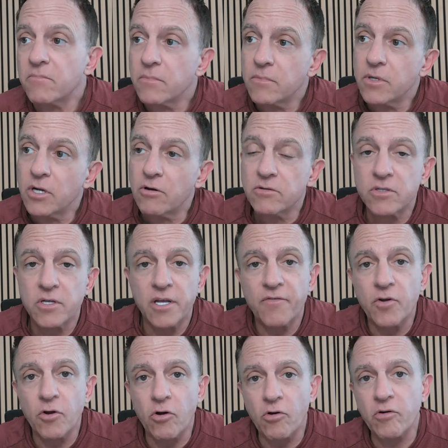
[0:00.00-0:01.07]
you know, if
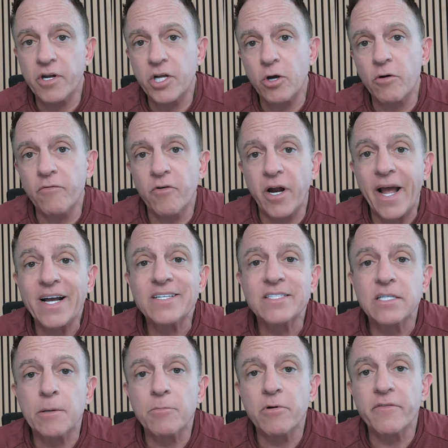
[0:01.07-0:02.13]
you're earning over X
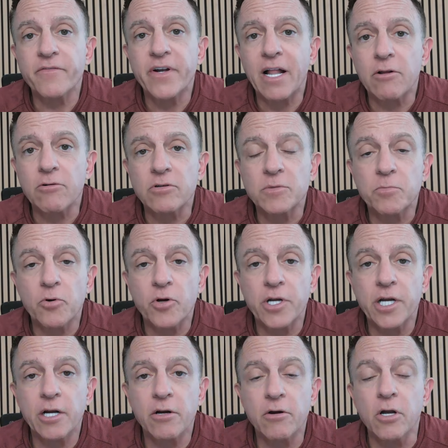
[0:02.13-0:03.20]
number of dollars per
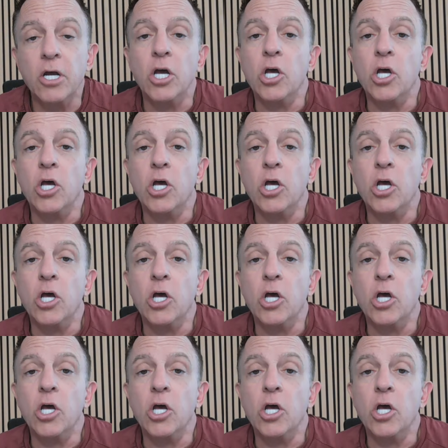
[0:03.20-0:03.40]
year,